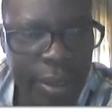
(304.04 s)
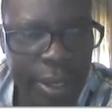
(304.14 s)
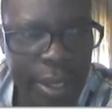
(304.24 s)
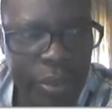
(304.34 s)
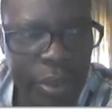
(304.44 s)

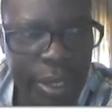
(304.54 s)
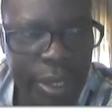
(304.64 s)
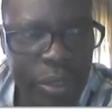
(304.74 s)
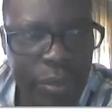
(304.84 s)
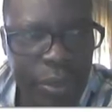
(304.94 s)
the joint
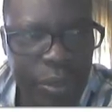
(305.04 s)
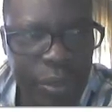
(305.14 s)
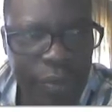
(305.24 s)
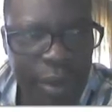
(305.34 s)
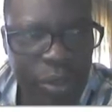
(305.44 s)

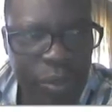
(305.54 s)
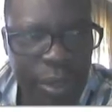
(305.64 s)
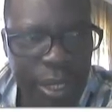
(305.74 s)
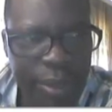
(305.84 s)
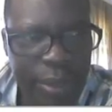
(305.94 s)
distribution function with
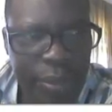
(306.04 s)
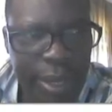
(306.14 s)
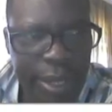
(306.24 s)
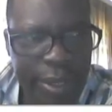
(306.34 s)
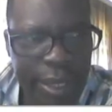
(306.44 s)
respect to
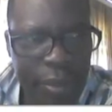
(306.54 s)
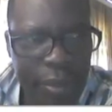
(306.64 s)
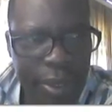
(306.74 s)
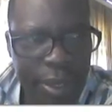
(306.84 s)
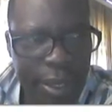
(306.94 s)
x and
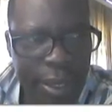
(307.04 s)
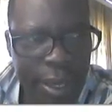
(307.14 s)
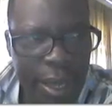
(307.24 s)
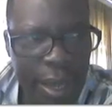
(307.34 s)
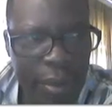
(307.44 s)
what?
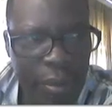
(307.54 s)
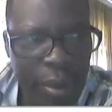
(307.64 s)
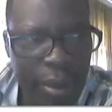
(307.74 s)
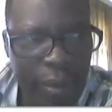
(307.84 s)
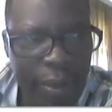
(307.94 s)
And
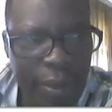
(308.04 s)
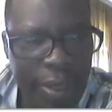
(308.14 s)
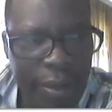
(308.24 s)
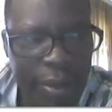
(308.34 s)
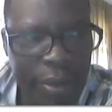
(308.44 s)
y over
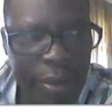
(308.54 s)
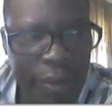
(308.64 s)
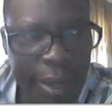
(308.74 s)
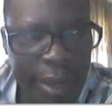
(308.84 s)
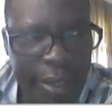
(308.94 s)
the region
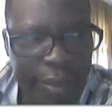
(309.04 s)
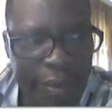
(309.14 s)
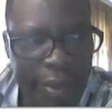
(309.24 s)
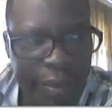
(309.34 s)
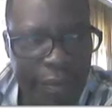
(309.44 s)
of
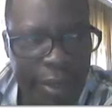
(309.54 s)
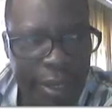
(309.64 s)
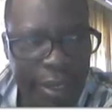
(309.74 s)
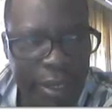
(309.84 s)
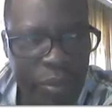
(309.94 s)
negative
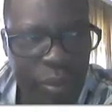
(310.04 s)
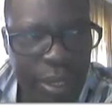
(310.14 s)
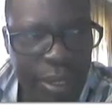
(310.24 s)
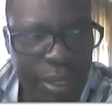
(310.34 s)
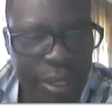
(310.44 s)
infinity to
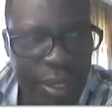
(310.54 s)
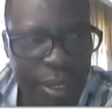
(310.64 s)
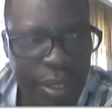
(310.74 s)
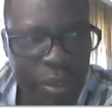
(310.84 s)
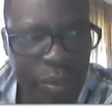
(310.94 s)
what?
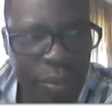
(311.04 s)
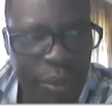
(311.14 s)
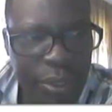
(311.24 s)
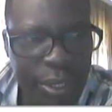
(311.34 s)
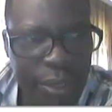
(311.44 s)
To
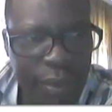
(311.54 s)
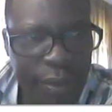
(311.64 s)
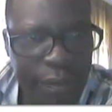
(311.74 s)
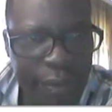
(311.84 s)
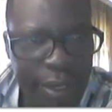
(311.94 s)
positive
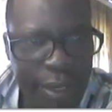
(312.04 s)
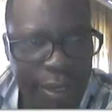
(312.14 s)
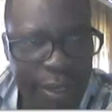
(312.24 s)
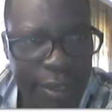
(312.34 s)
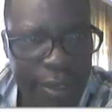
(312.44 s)

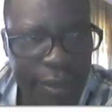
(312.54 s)
infinity.